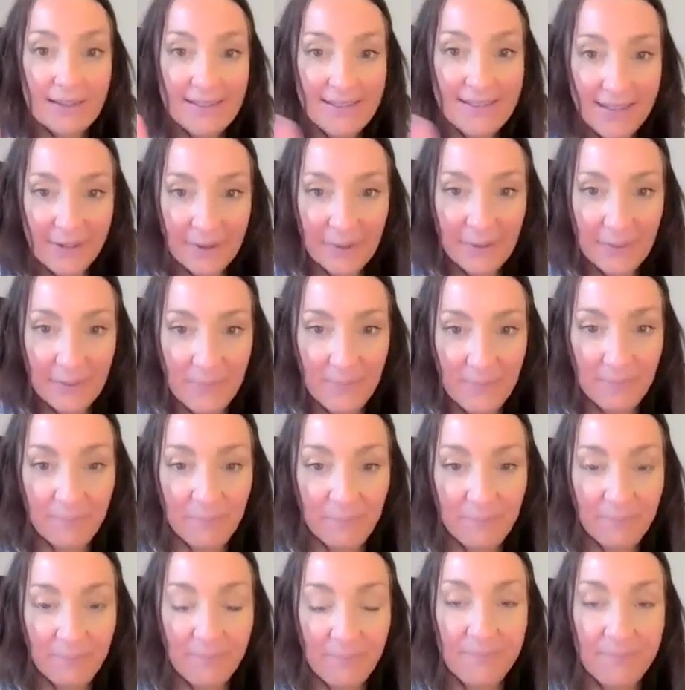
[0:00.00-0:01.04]
So
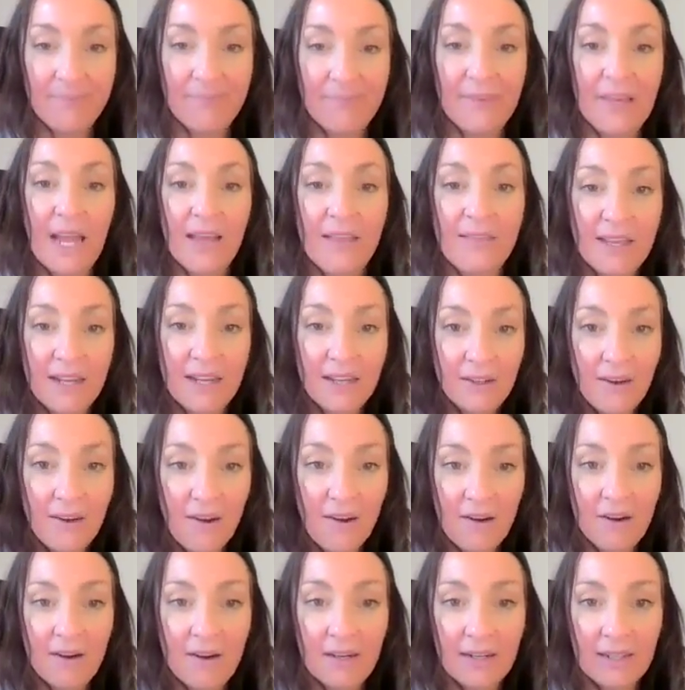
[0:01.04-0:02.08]

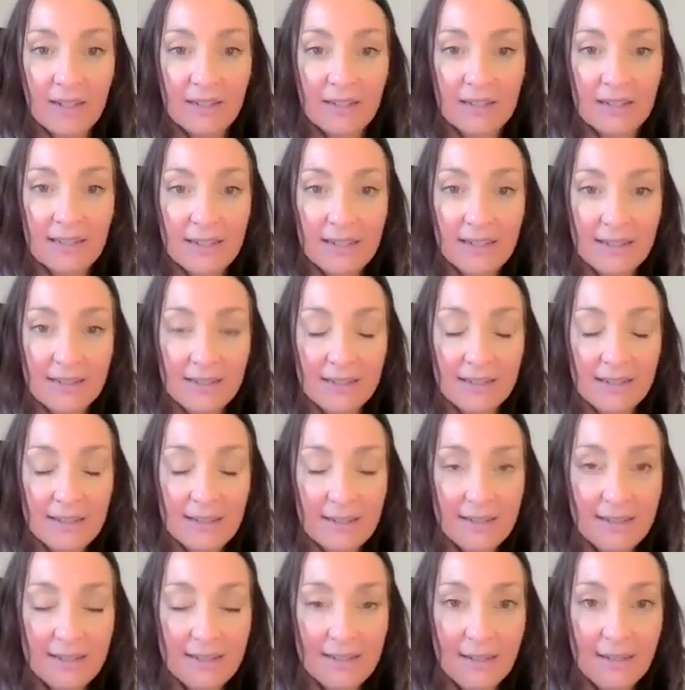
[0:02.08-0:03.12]
there are,
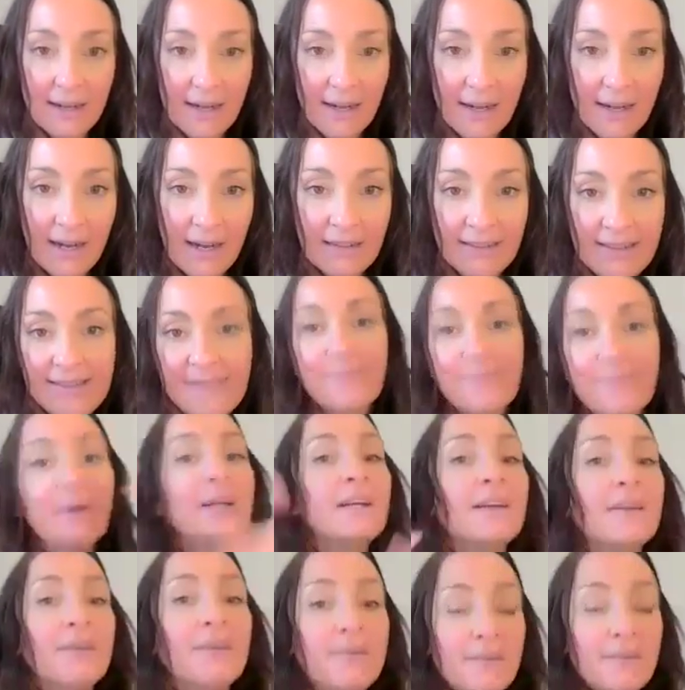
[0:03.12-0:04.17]
I just want
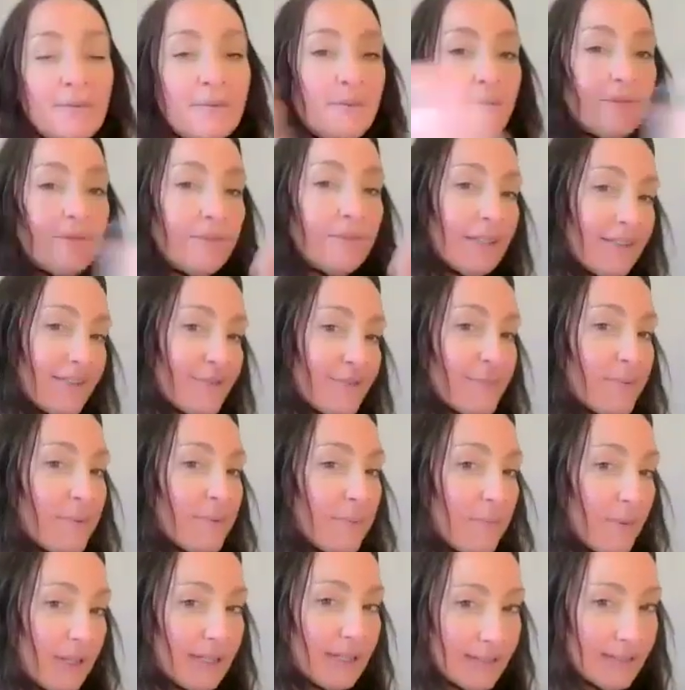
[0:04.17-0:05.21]
to, let's
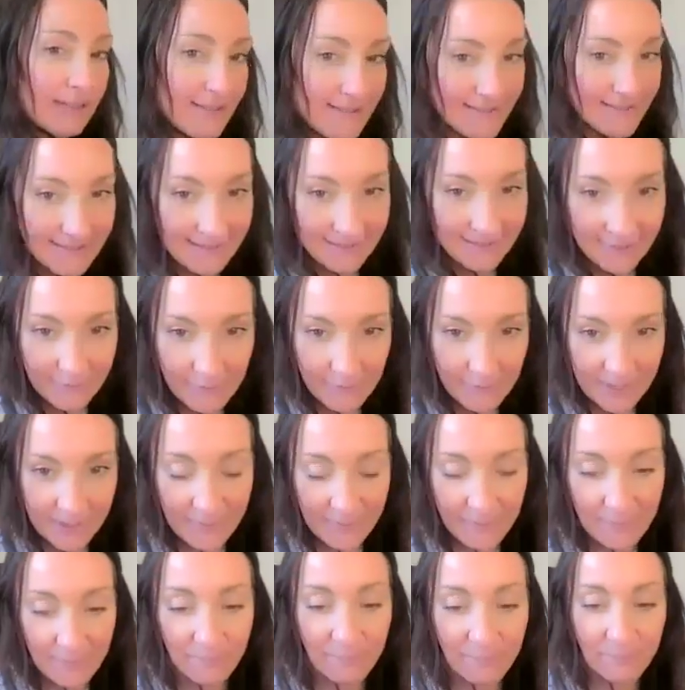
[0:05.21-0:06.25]
rewind it just a little
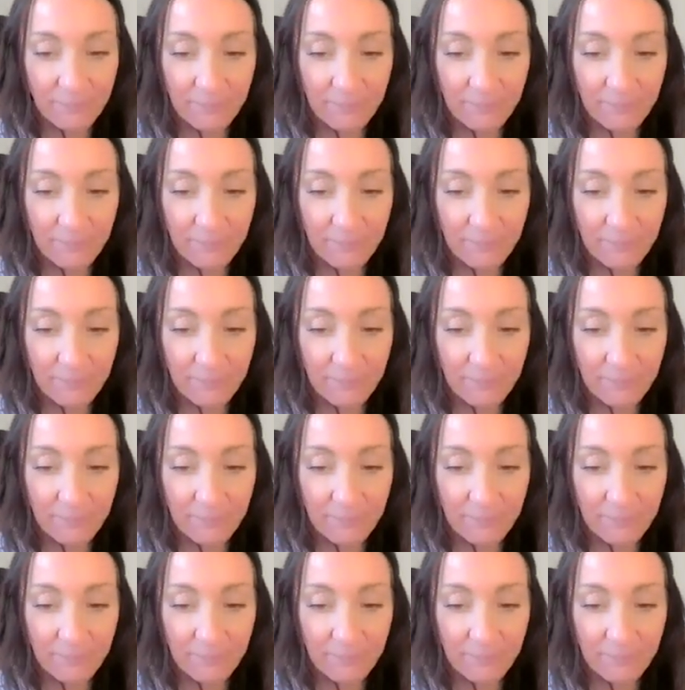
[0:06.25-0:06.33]
bit.